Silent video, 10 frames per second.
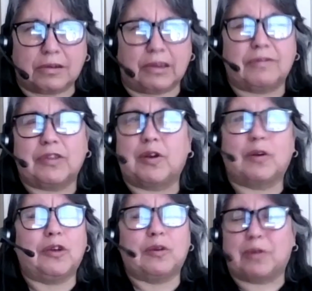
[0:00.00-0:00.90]
Even though
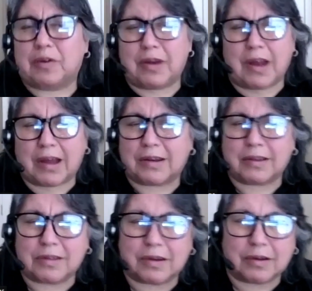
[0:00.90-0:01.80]
you were not
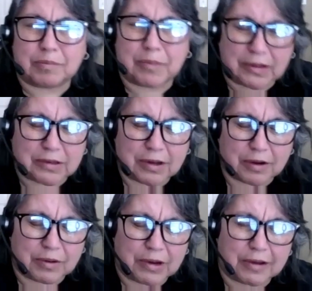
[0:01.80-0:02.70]
in the
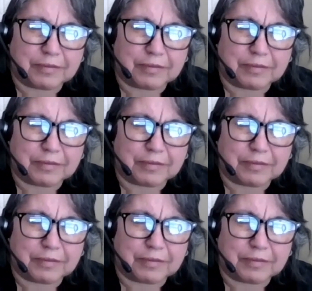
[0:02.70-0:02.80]
military.